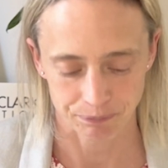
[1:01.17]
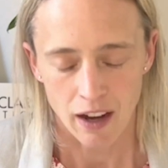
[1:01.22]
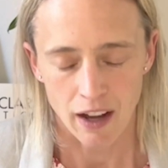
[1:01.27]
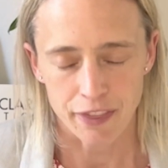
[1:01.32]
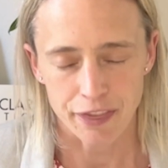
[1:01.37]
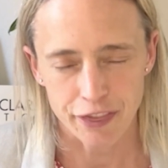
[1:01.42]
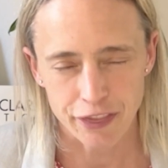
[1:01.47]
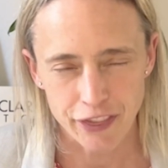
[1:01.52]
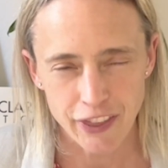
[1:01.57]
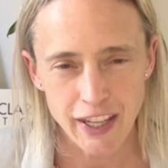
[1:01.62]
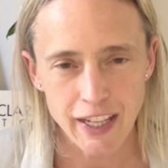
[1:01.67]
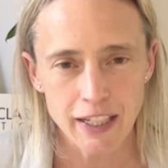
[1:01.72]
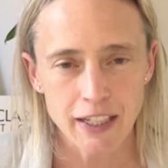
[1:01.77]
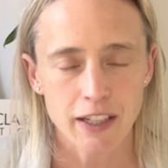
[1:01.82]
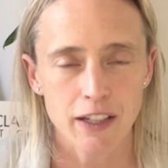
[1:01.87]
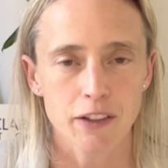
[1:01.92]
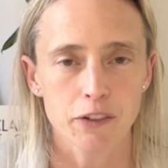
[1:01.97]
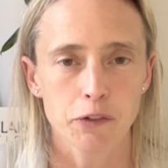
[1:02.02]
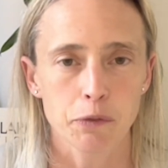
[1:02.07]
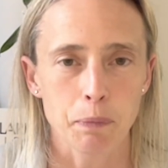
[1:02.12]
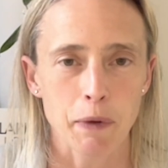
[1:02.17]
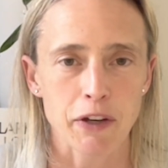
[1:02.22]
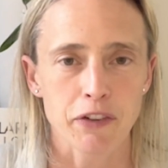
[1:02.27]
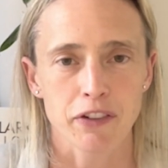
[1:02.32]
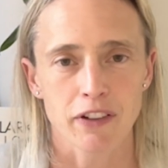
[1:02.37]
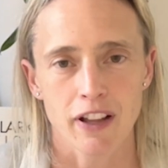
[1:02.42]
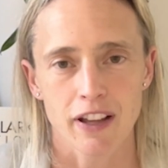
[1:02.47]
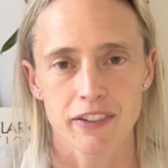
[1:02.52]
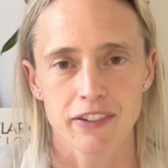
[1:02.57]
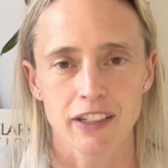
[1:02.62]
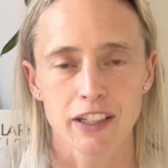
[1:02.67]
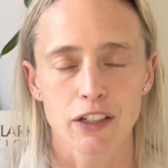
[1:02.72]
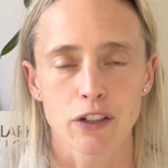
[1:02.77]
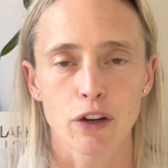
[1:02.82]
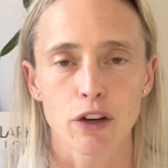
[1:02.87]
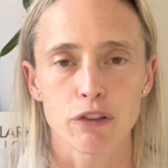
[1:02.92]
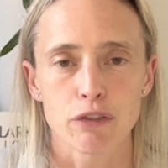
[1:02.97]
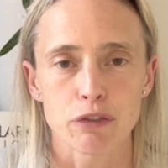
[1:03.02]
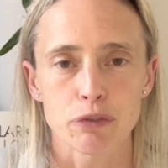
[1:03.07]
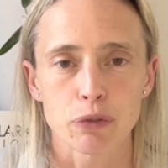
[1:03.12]
I think specialising in
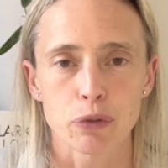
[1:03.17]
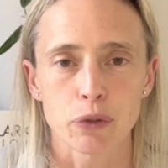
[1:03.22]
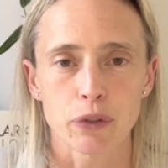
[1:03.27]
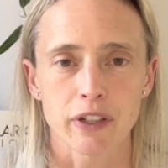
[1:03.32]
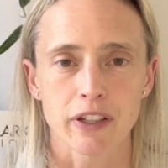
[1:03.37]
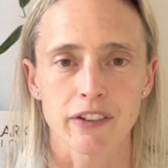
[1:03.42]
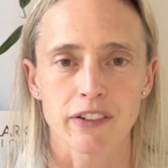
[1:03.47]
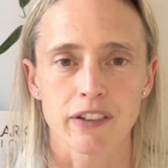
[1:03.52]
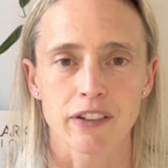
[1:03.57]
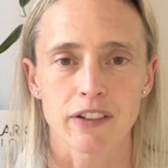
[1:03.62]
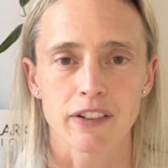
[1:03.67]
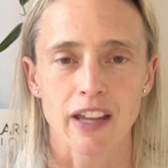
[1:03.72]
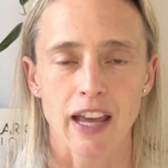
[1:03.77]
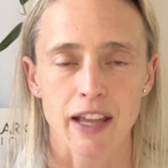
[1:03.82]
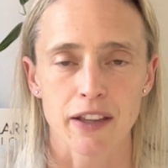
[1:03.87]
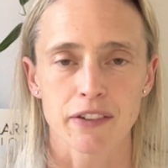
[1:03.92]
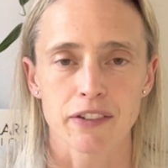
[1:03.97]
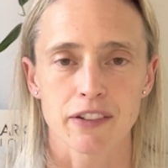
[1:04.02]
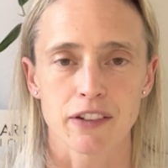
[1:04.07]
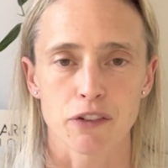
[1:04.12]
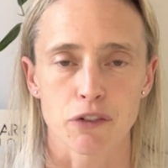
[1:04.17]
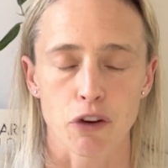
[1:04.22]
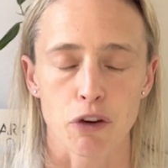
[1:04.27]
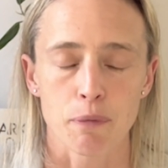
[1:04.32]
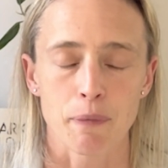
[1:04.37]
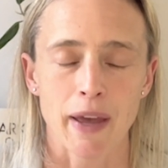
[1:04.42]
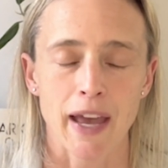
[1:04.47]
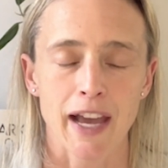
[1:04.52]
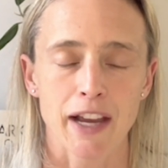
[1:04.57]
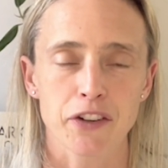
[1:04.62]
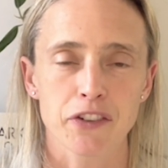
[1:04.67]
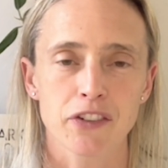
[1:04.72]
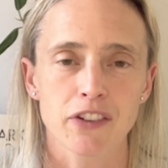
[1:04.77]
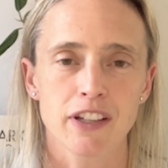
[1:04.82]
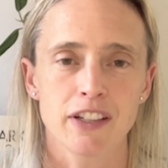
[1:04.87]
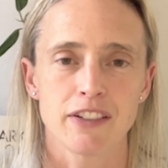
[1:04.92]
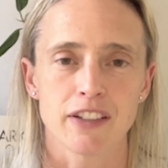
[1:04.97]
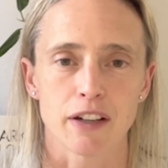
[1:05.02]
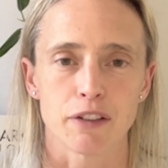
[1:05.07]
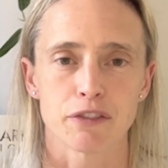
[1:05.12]
over 40s and Down syndrome actually
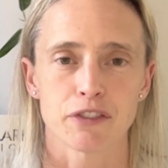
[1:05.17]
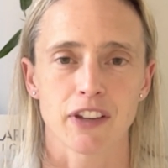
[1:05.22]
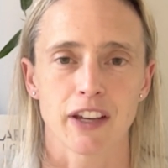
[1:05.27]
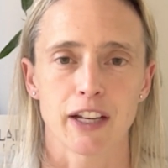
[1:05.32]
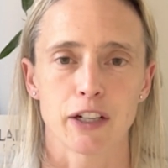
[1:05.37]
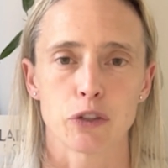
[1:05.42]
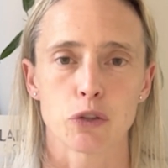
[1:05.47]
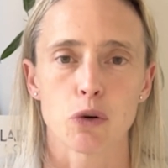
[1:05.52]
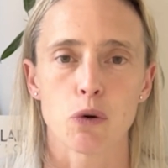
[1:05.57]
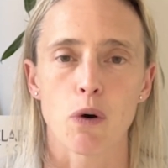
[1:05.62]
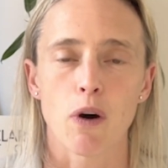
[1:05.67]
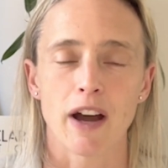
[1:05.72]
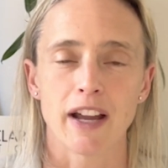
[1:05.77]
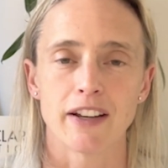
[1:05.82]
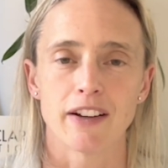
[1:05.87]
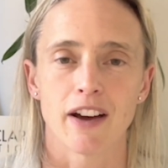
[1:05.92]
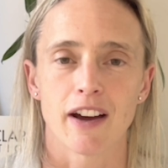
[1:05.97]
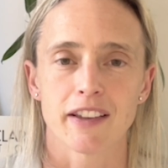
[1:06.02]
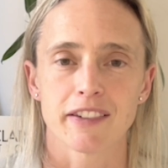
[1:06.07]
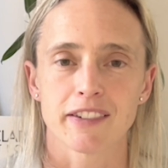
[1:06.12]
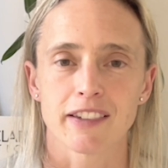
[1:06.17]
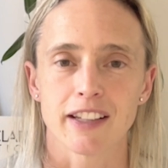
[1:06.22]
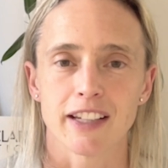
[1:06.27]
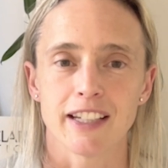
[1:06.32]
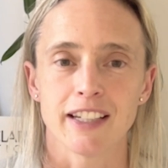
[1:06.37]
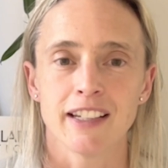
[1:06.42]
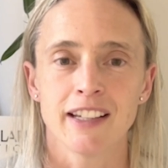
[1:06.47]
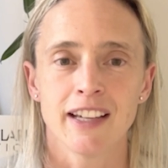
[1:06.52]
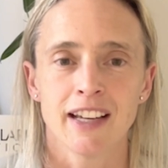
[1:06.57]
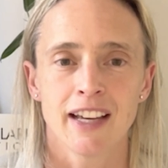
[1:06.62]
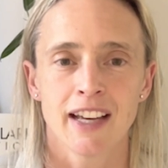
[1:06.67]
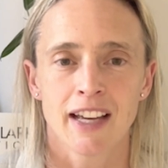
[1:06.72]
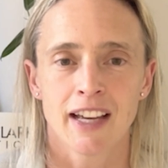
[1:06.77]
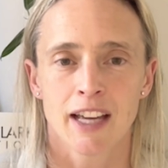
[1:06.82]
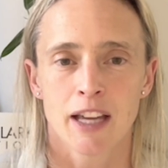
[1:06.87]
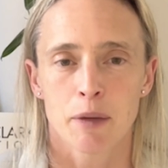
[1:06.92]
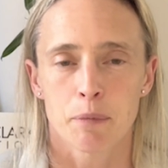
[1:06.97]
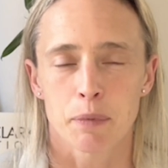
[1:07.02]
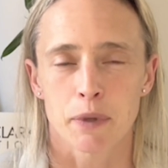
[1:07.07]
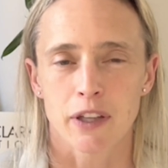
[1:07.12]
dovetail quite nicely
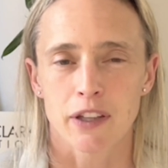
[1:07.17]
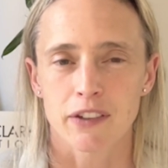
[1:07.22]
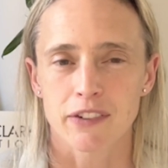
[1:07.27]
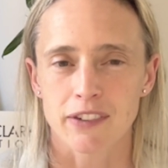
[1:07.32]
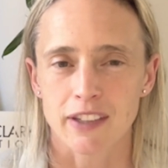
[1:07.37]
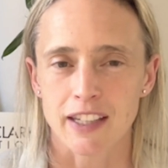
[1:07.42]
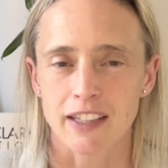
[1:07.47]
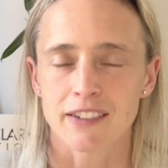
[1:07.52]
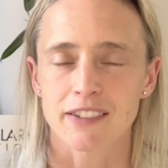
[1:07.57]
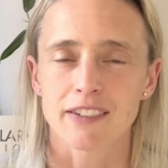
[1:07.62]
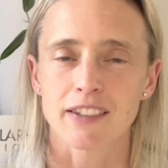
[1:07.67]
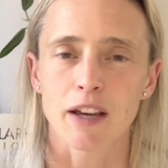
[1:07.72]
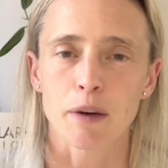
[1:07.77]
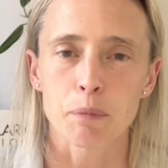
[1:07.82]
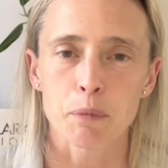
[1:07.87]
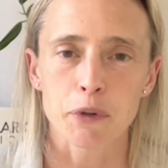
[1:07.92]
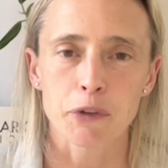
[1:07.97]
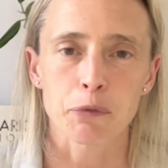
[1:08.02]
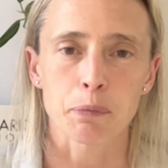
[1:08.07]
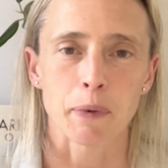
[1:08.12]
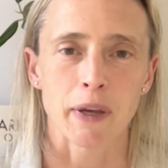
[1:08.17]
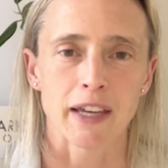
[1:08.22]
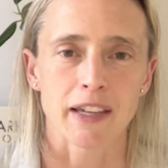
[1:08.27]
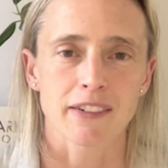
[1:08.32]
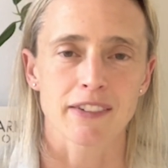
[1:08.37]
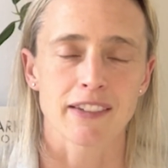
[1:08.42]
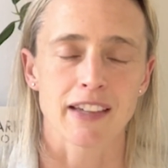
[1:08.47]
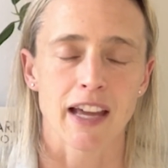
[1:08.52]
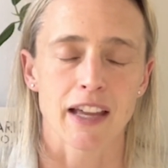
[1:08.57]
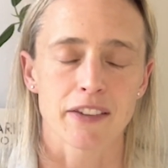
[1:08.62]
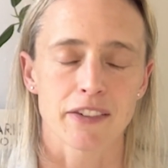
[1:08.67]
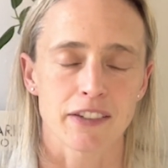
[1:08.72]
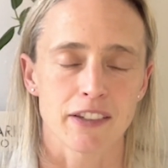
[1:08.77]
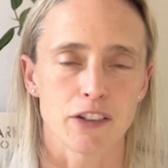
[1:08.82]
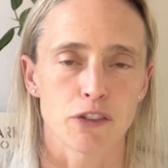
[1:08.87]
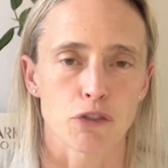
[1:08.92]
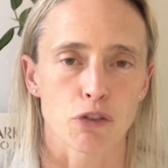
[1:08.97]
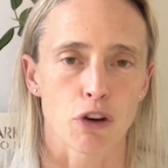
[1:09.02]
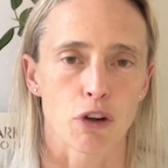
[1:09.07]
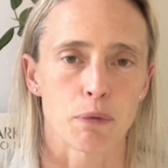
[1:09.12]
because in some respects, Down
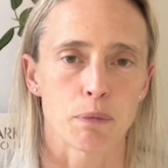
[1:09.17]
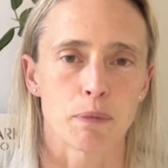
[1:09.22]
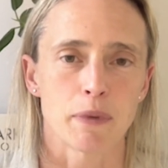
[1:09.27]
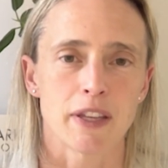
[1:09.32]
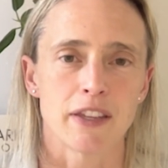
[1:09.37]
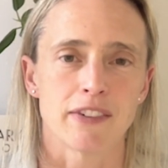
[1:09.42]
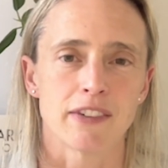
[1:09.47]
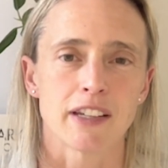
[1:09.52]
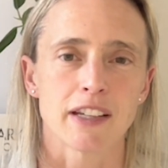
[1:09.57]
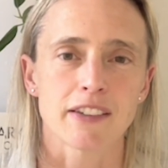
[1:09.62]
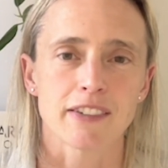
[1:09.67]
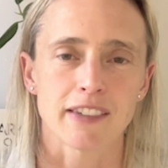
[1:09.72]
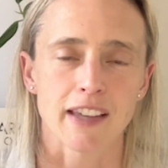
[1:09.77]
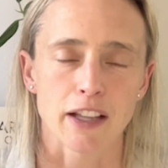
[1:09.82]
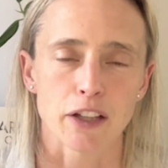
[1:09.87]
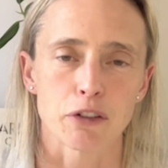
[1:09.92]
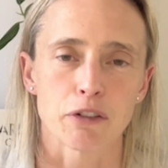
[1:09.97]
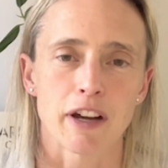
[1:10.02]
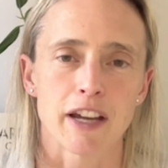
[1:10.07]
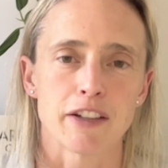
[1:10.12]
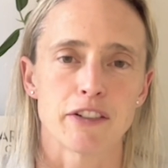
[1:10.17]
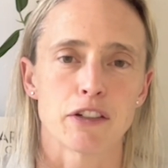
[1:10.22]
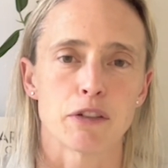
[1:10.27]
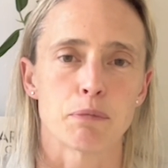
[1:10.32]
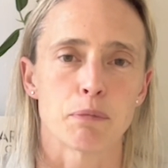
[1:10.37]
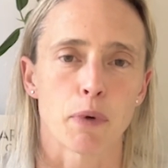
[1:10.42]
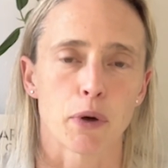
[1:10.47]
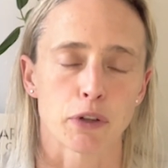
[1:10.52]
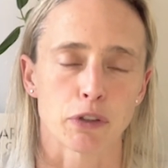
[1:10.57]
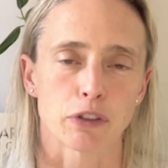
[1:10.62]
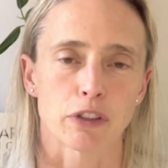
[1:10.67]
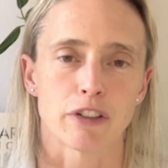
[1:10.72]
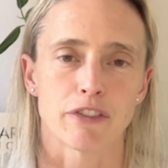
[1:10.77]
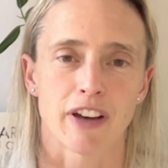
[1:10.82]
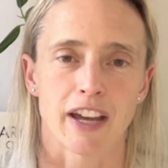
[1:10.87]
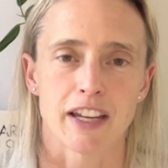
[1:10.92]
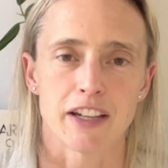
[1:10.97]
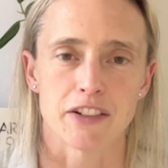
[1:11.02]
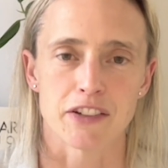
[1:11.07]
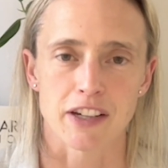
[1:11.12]
syndrome is an accelerated model of
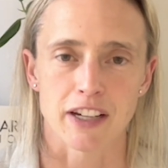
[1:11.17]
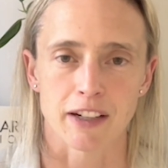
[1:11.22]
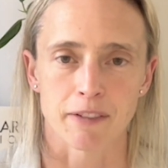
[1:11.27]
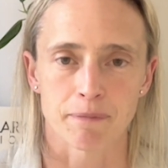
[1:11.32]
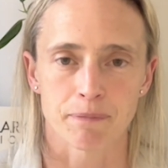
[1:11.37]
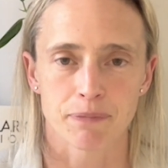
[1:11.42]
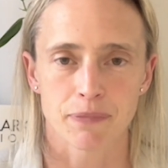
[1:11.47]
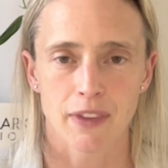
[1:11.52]
ageing.